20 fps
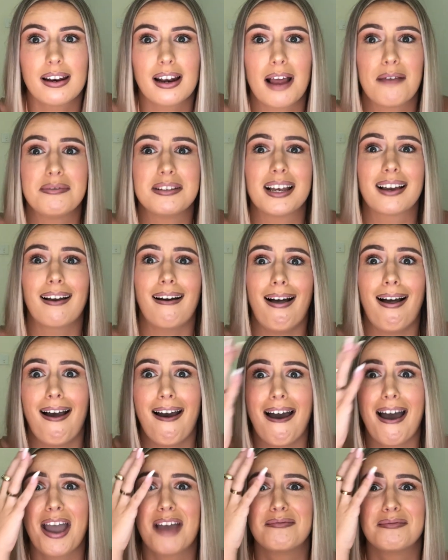And I was like,
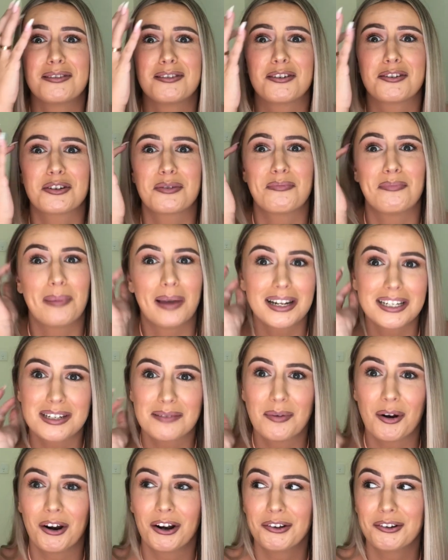I'm such a bitch,
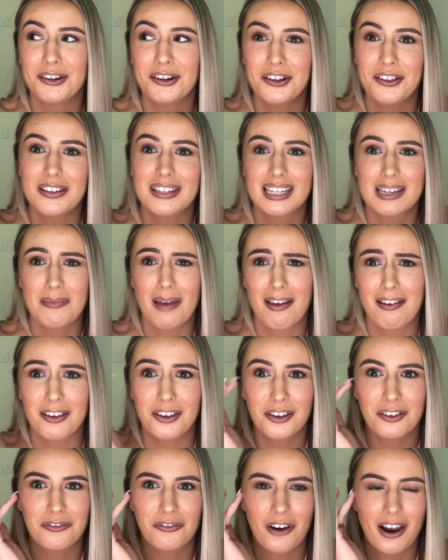I'm hardly going to do this to my
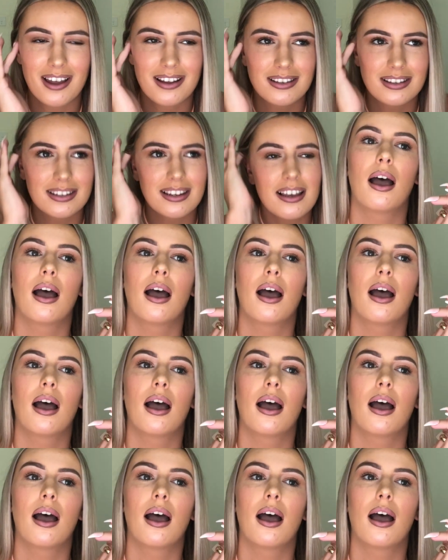good friends.